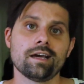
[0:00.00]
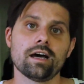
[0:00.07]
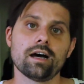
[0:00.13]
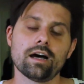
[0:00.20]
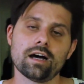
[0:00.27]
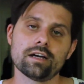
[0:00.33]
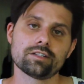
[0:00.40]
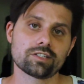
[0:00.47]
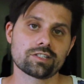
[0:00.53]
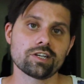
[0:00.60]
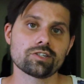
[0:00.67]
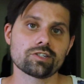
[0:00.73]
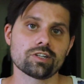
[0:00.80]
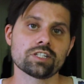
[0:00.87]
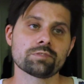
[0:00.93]
uh,
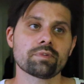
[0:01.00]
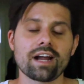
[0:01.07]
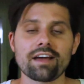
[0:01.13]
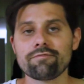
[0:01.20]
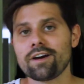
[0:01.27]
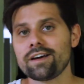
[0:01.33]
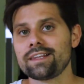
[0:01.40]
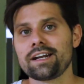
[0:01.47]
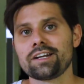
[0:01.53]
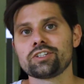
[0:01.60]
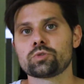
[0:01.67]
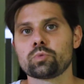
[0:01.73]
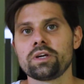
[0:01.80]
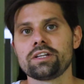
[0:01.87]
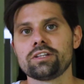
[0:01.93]
decisions. But I find that in
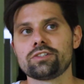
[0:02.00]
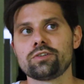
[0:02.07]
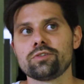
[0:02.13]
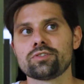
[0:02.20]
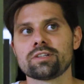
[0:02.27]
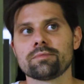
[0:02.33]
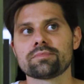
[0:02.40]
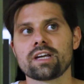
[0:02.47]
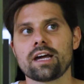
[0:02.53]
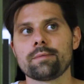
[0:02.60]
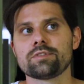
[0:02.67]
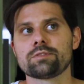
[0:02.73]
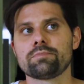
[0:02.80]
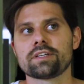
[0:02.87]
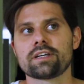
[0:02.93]
Sweden too
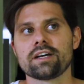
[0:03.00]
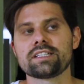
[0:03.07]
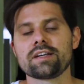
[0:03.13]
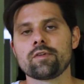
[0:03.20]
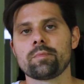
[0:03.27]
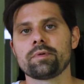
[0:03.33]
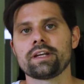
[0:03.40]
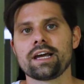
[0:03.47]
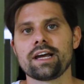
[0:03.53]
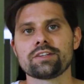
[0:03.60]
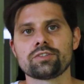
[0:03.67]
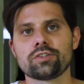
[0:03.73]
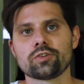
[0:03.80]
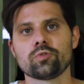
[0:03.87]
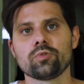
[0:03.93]
sometimes because everybody
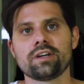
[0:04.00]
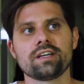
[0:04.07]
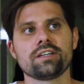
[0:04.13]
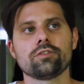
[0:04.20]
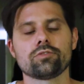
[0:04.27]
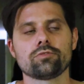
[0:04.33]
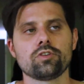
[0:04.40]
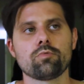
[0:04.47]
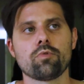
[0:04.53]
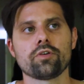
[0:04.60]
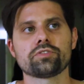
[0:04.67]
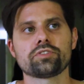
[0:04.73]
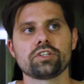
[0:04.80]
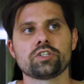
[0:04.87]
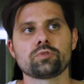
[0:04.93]
has to agree, you, you
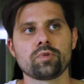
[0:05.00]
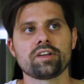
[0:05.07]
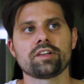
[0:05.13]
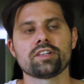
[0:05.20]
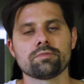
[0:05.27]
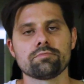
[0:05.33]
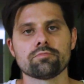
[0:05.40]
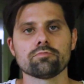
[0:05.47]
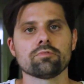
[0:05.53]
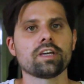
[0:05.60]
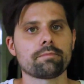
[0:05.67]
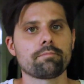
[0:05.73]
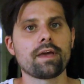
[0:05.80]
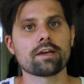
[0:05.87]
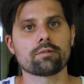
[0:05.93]
won't see Sweden
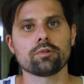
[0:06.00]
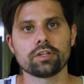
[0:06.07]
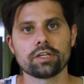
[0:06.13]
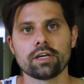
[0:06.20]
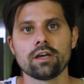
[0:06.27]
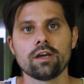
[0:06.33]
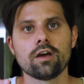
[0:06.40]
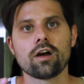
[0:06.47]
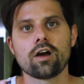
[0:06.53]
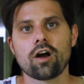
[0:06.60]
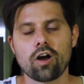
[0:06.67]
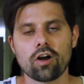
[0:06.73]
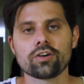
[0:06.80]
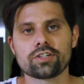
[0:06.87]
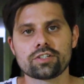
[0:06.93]
like make really
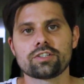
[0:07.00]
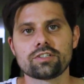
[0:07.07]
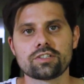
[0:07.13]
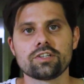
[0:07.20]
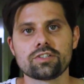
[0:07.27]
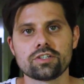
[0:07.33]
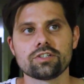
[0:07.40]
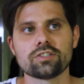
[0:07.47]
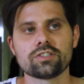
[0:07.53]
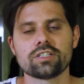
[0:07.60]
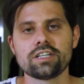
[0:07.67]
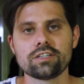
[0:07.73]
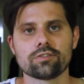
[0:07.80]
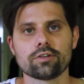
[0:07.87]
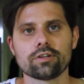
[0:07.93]
harsh decisions
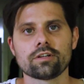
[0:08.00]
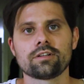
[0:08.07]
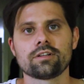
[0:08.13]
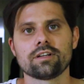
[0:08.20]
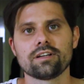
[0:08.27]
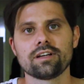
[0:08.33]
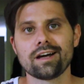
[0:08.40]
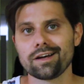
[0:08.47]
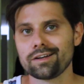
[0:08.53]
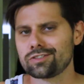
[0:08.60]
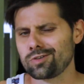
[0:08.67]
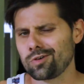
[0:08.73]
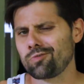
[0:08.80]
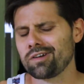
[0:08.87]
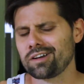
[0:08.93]
either uh,
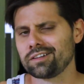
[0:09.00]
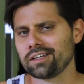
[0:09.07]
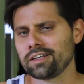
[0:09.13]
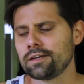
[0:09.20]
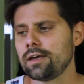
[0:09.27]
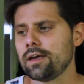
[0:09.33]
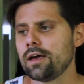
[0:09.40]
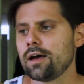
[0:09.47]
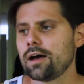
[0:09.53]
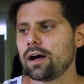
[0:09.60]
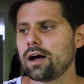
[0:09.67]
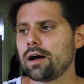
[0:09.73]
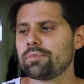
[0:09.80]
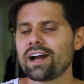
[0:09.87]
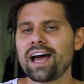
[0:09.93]
so quickly.
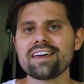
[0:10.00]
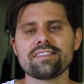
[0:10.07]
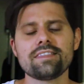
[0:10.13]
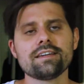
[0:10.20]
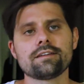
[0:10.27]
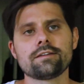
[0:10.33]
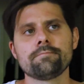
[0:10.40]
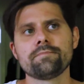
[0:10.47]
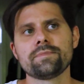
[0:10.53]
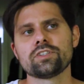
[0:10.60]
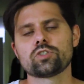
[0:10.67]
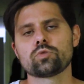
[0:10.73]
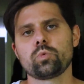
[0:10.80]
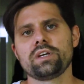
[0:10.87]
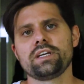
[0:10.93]
Uh, but I think
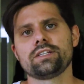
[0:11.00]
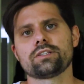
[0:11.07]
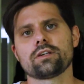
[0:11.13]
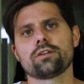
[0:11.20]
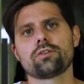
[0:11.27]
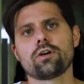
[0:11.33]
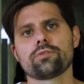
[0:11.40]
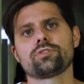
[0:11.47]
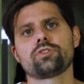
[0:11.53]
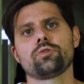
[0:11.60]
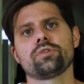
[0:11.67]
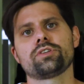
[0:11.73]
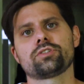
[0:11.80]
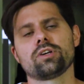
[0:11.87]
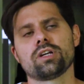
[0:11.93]
Swedes don't do
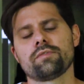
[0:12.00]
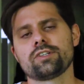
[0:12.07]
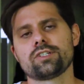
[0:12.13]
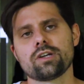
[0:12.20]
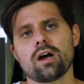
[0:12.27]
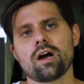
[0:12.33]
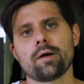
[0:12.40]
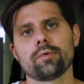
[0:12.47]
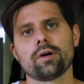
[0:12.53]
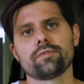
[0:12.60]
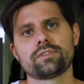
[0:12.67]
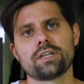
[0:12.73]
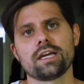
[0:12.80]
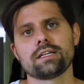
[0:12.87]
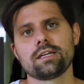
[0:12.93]
as good of a job of
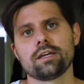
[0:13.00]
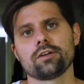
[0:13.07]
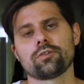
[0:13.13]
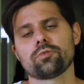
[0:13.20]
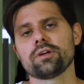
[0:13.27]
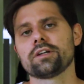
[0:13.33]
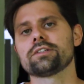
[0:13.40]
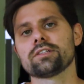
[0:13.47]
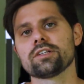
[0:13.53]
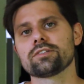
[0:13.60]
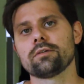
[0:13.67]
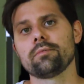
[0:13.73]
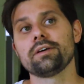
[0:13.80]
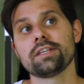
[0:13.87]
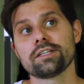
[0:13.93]
taking
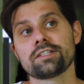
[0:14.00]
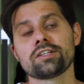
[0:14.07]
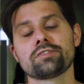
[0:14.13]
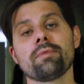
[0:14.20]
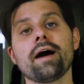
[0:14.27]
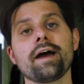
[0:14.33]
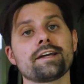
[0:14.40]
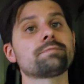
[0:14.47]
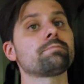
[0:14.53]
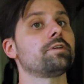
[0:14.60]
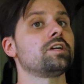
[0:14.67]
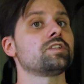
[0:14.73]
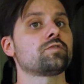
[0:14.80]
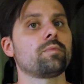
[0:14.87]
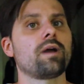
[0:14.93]
criticism. And this is my
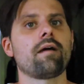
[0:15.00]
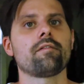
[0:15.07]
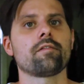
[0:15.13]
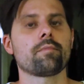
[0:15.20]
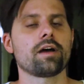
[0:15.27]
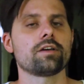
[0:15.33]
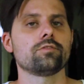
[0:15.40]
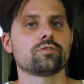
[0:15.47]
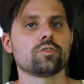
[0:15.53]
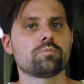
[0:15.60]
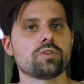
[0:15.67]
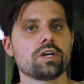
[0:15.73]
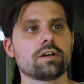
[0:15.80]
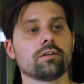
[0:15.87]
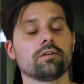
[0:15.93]
experience from having my YouTube
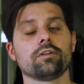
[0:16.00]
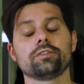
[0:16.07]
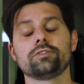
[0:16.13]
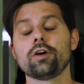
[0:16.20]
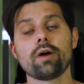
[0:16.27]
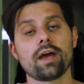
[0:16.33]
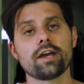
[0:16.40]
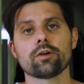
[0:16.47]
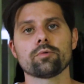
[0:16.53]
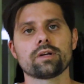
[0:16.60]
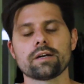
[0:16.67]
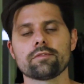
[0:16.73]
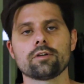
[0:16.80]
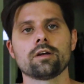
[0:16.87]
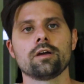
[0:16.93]
channel and no hate or
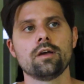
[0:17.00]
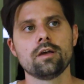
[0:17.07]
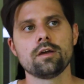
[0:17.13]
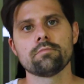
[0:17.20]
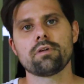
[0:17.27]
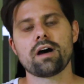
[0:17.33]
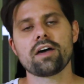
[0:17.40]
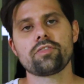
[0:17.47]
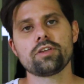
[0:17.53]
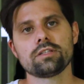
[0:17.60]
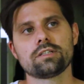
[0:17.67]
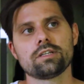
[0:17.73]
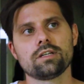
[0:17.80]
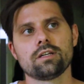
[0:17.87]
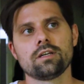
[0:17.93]
whatever. But I think
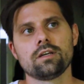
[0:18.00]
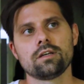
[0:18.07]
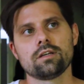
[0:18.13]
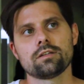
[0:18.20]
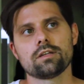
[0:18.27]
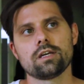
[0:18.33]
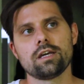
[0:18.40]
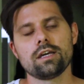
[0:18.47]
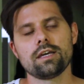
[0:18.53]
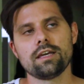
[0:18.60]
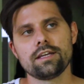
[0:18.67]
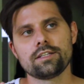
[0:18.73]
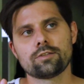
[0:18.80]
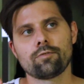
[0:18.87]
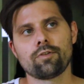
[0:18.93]
that
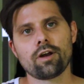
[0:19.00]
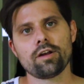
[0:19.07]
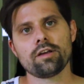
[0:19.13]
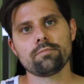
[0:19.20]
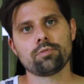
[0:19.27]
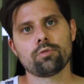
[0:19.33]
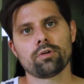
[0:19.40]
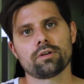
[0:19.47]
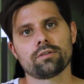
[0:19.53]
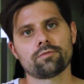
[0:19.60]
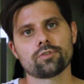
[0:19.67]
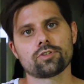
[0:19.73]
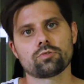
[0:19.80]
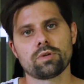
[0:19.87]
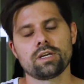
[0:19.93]
it's very important
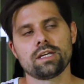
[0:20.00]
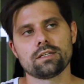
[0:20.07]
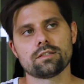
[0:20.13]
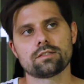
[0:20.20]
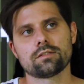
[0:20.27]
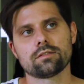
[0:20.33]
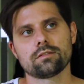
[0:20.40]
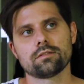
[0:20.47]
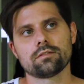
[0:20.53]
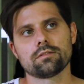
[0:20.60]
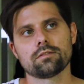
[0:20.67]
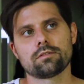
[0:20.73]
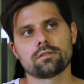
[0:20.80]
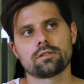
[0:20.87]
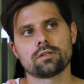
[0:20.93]
for Swedes
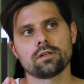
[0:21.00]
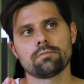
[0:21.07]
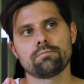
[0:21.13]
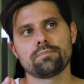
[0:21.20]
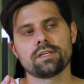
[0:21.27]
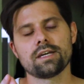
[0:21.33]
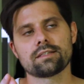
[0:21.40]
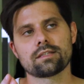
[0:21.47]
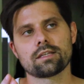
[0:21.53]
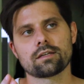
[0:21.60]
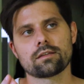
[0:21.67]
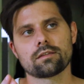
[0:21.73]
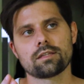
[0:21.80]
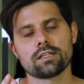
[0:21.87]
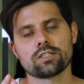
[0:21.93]
to that
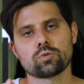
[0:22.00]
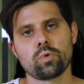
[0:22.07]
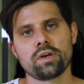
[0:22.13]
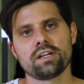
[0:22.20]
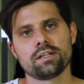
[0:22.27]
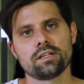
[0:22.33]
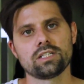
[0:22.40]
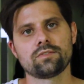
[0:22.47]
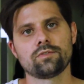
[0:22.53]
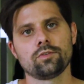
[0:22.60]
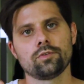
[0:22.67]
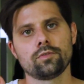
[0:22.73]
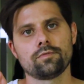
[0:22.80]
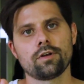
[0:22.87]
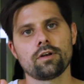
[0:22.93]
the, that Sweden is
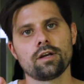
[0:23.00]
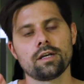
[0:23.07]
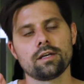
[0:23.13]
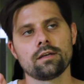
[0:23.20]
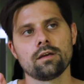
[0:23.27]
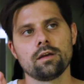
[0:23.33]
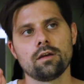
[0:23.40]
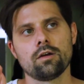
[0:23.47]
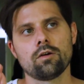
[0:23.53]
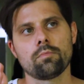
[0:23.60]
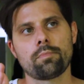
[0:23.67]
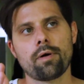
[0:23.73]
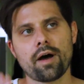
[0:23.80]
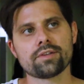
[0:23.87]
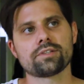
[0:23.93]
viewed very
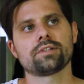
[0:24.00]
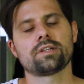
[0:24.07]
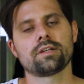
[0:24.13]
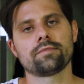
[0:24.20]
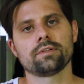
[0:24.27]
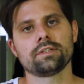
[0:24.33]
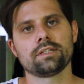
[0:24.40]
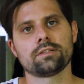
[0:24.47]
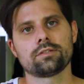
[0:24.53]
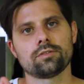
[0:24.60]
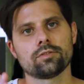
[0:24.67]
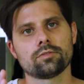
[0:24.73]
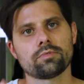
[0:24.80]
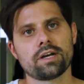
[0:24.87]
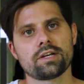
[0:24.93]
positively to
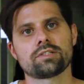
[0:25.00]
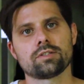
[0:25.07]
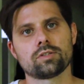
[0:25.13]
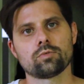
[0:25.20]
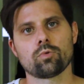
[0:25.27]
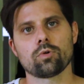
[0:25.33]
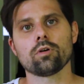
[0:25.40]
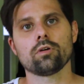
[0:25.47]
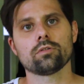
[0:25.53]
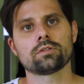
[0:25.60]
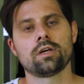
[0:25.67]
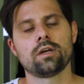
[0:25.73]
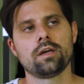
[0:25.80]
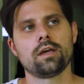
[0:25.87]
the rest of the world.